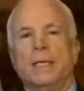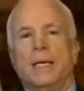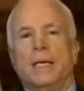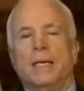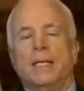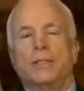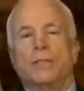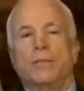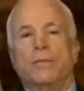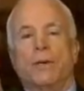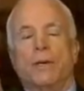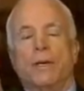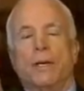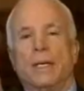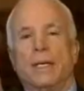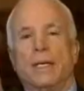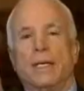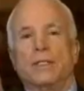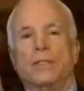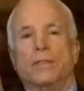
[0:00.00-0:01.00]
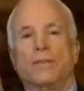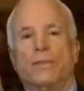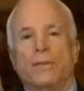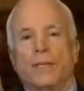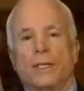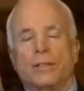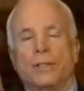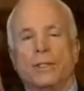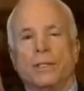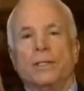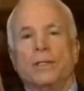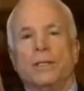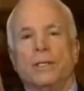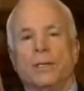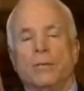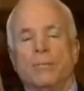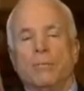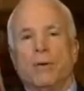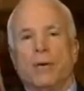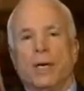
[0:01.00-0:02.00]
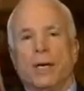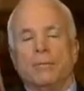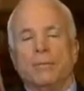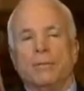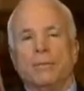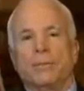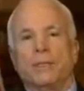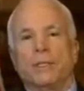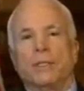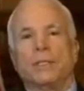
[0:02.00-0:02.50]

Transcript: as far as fixing their problems